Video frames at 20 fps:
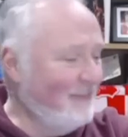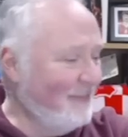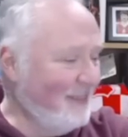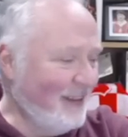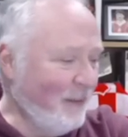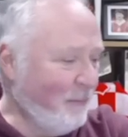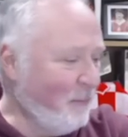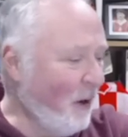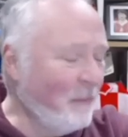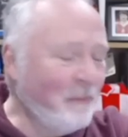
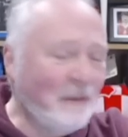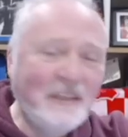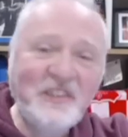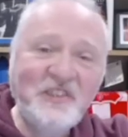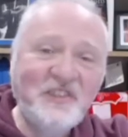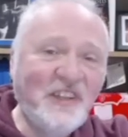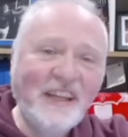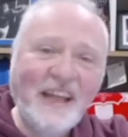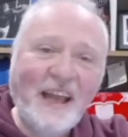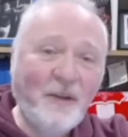They're probably
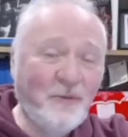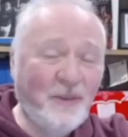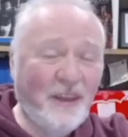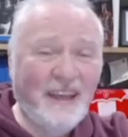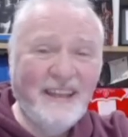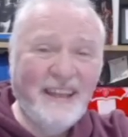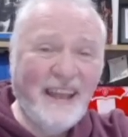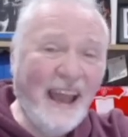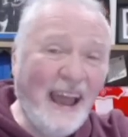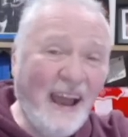still out
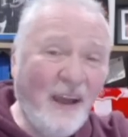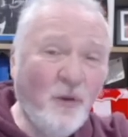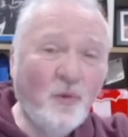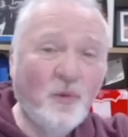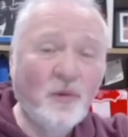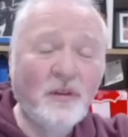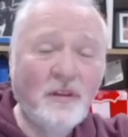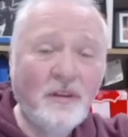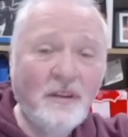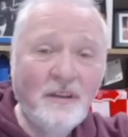there
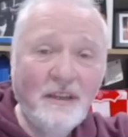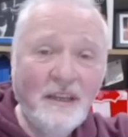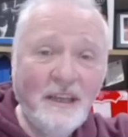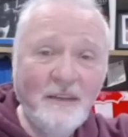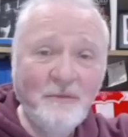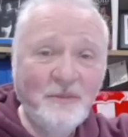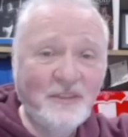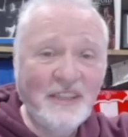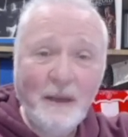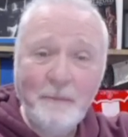now.
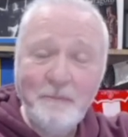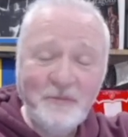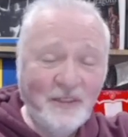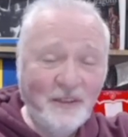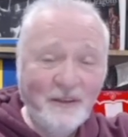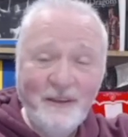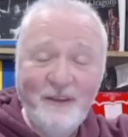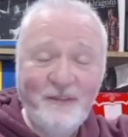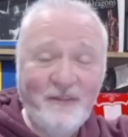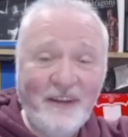It was
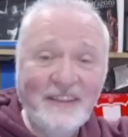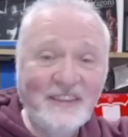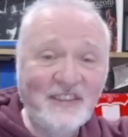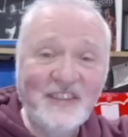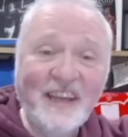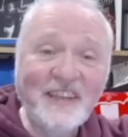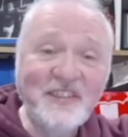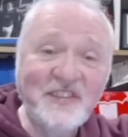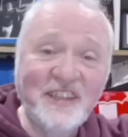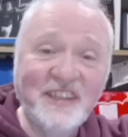absolutely
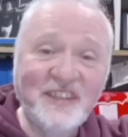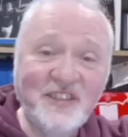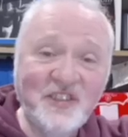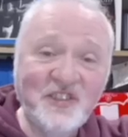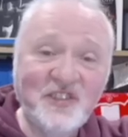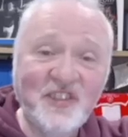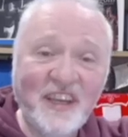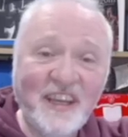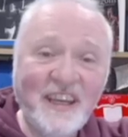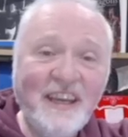fantastic to
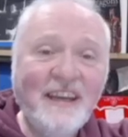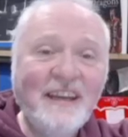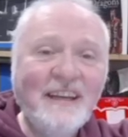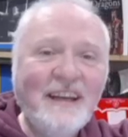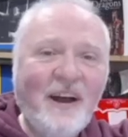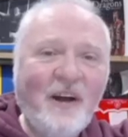see.